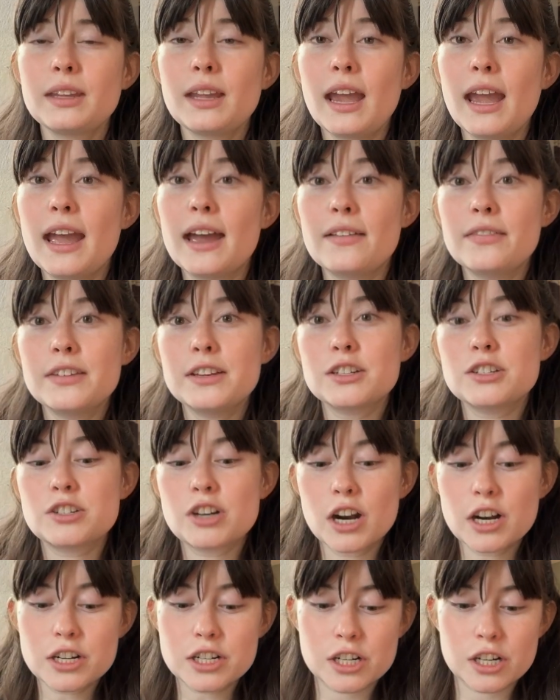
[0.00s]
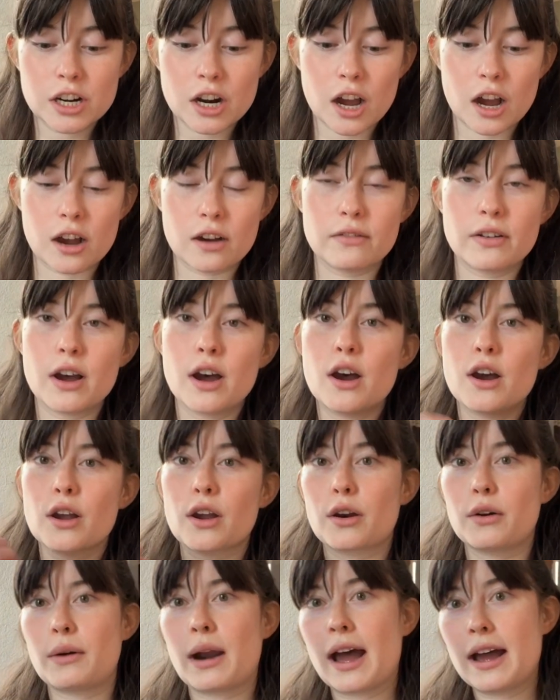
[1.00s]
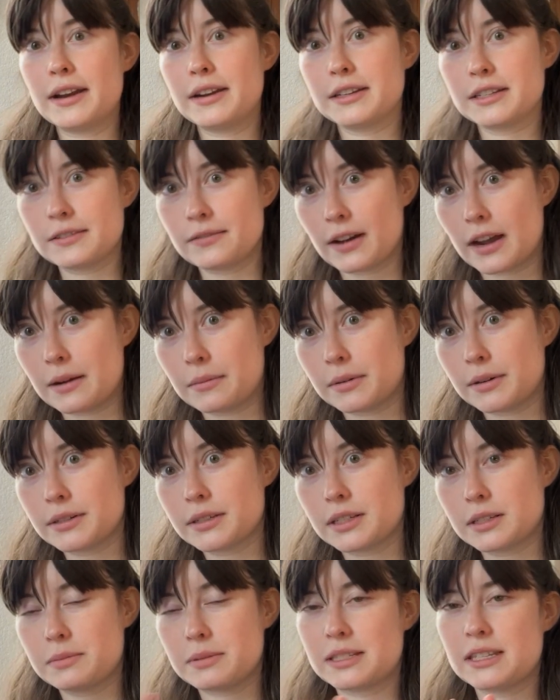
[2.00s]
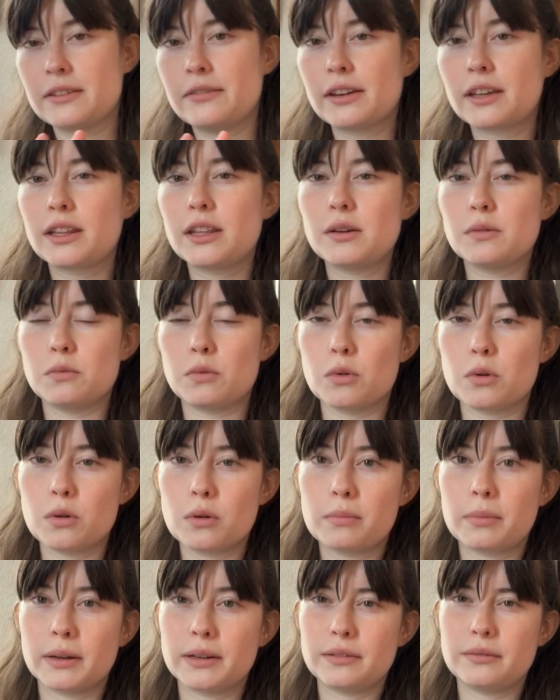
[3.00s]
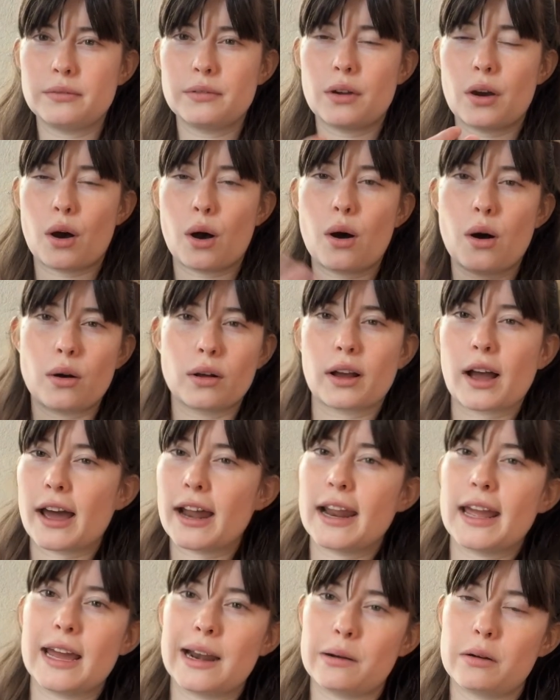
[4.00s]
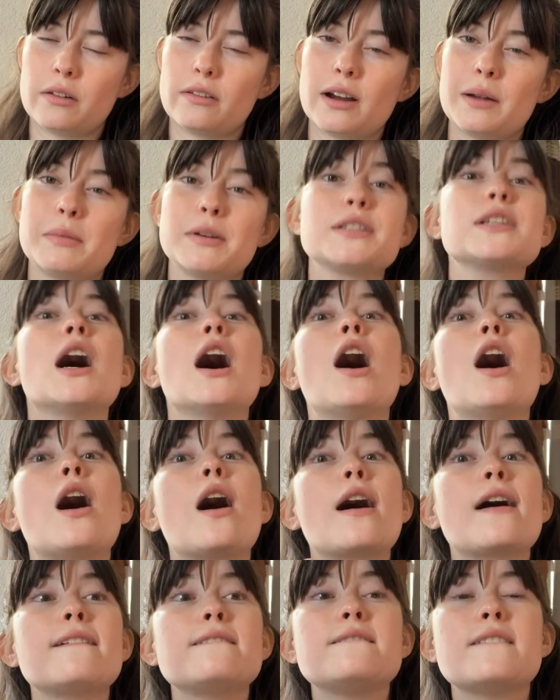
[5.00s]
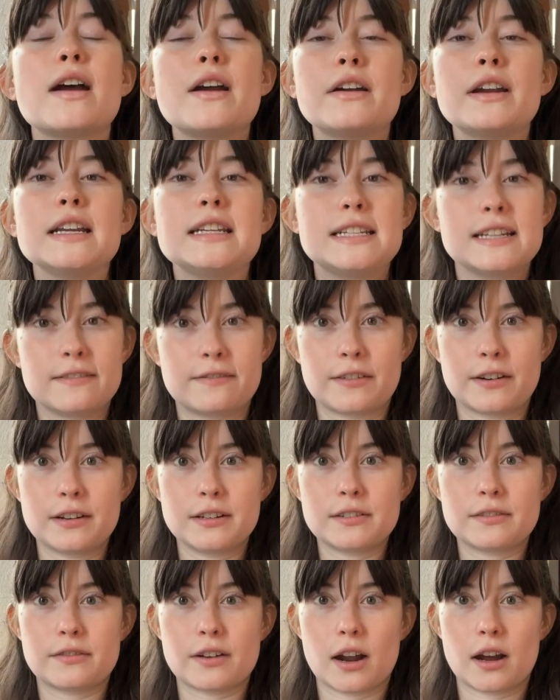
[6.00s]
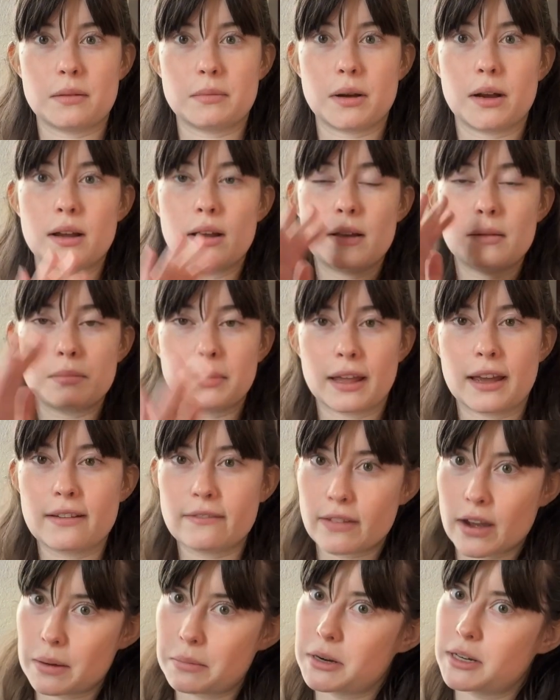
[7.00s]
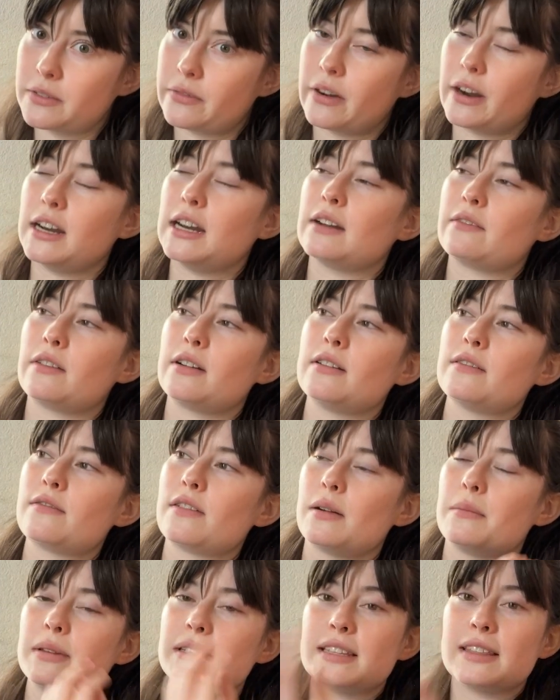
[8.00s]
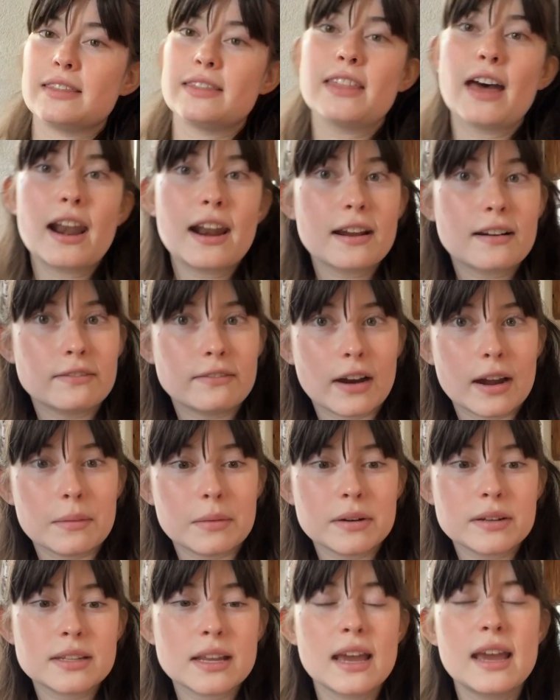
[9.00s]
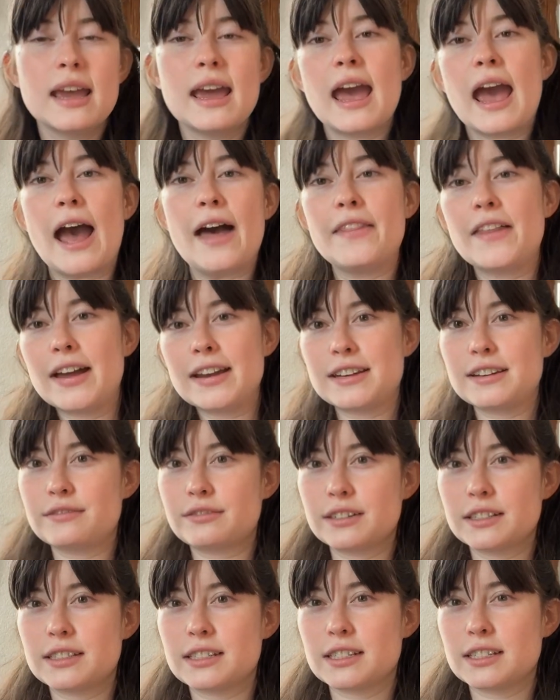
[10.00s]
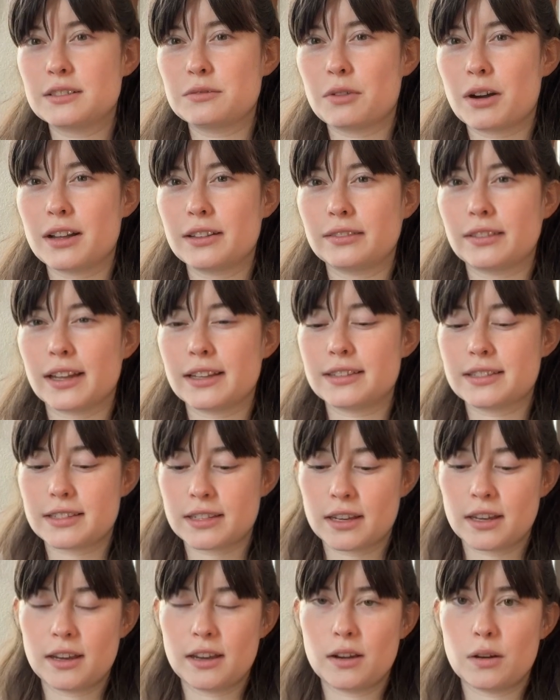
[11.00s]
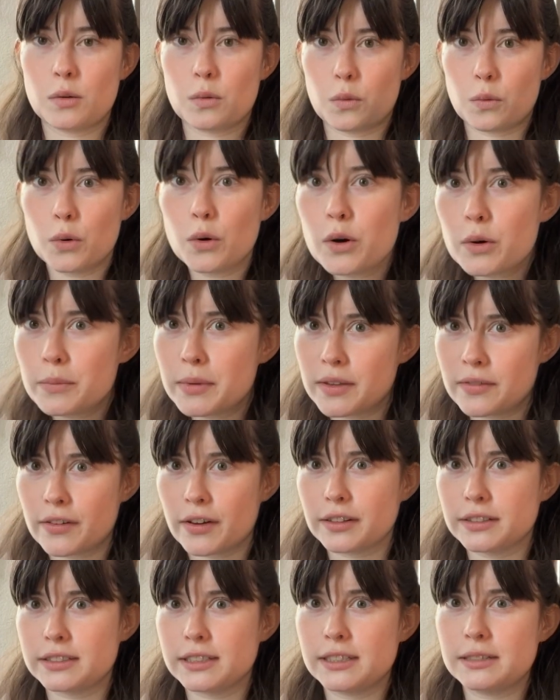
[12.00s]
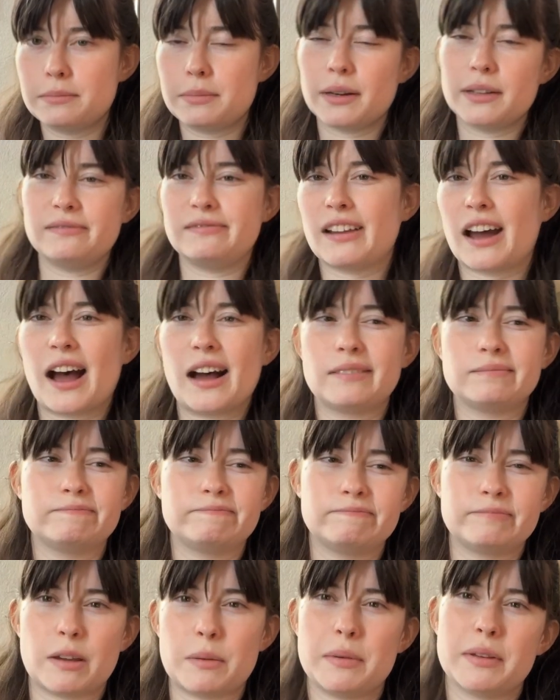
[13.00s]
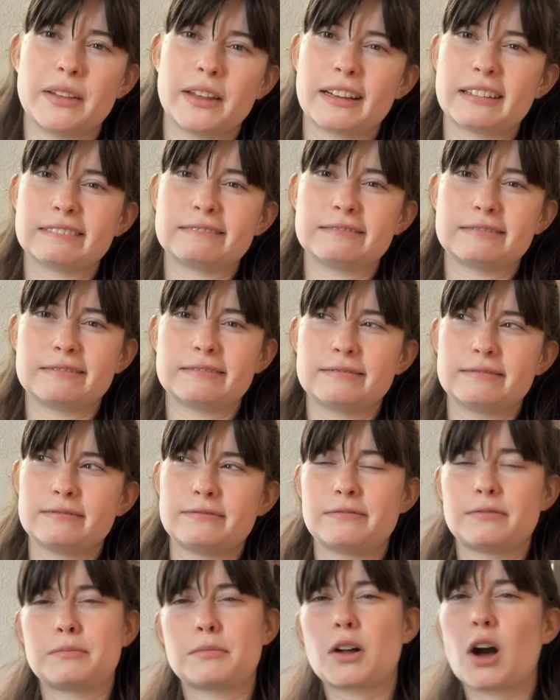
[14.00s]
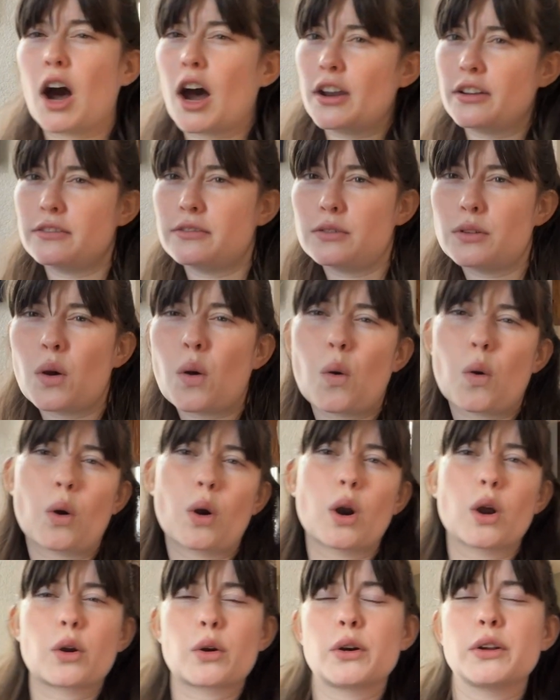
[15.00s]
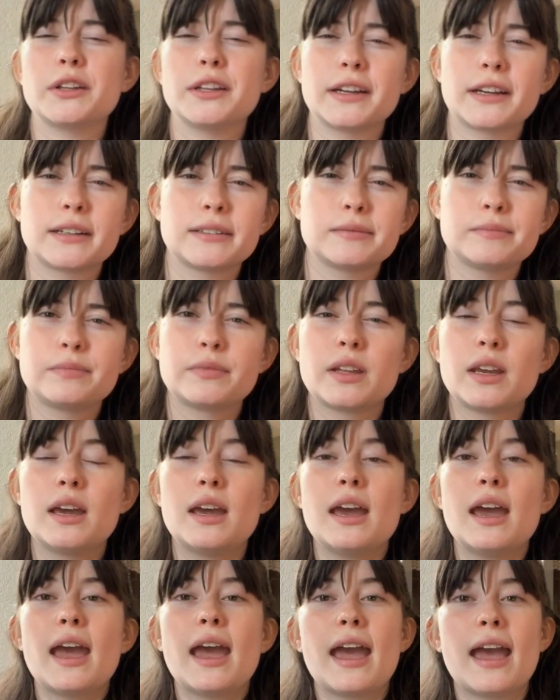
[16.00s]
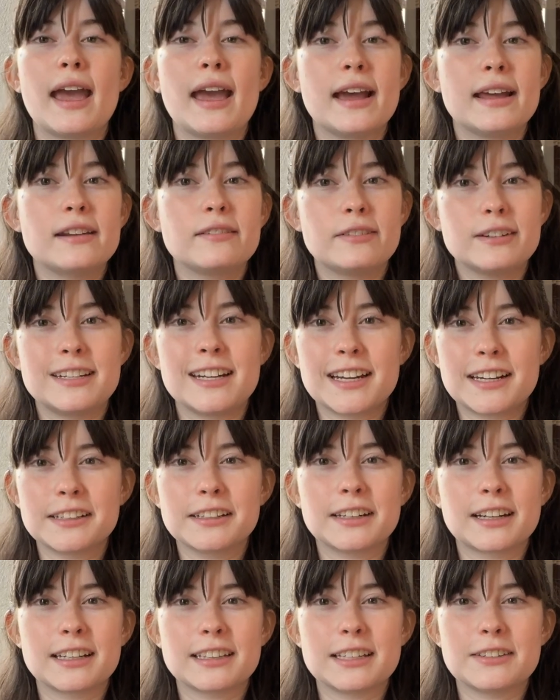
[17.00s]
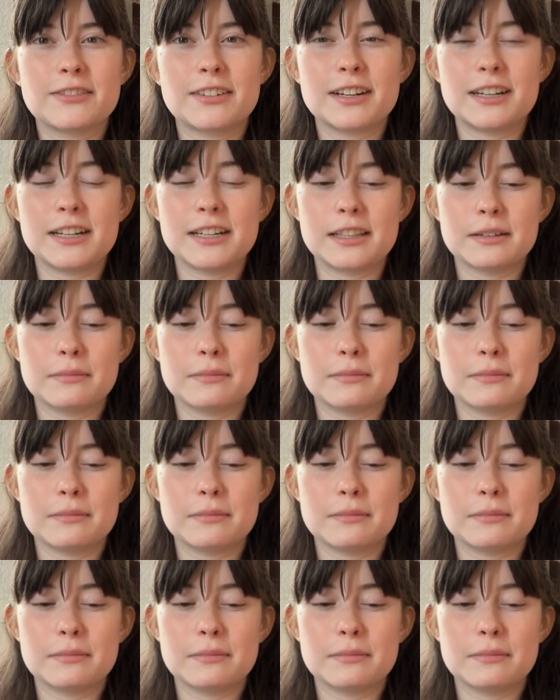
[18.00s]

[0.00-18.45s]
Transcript: And the structure of keratinous fibers, specifically wool, but all kind of animal fibers, are very different from plant fibers, very different from synthetic fibers. And that difference is what lets wool be felted, but not maybe like cotton or acrylic. And if we take a look at them underneath a